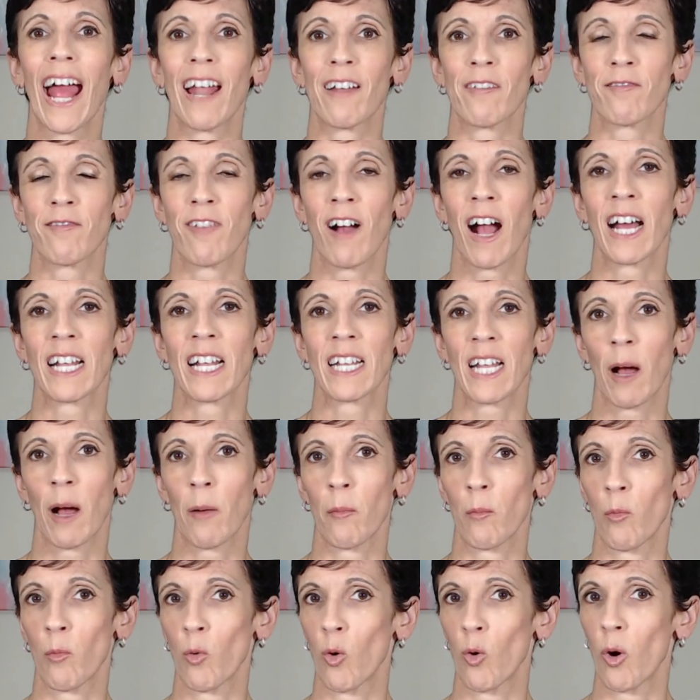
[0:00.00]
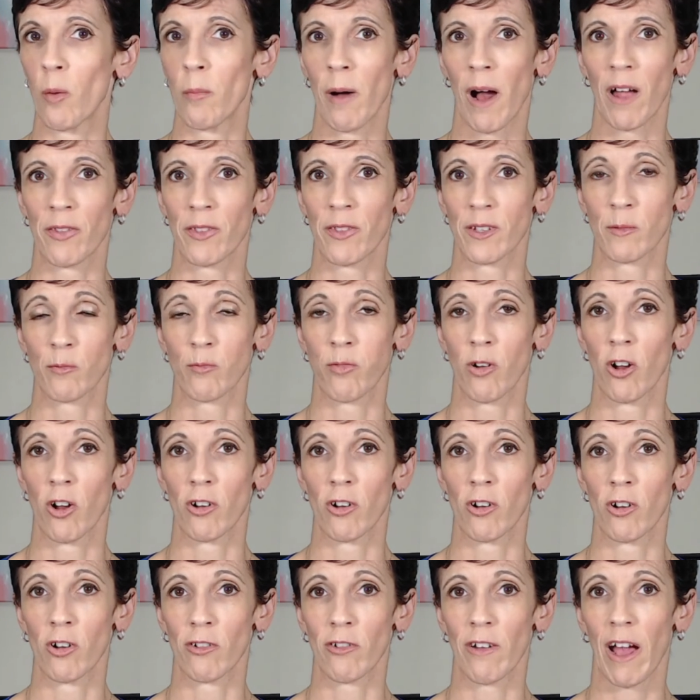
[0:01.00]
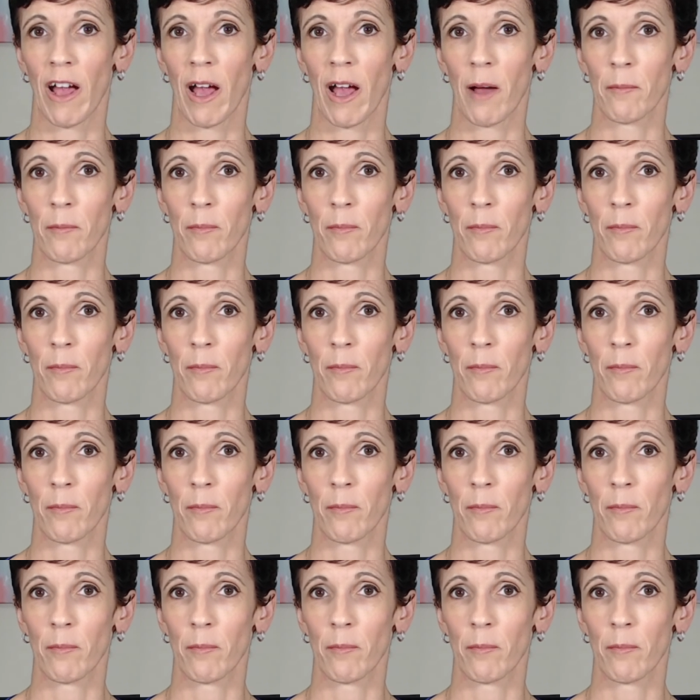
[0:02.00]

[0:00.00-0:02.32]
and find out more about this program.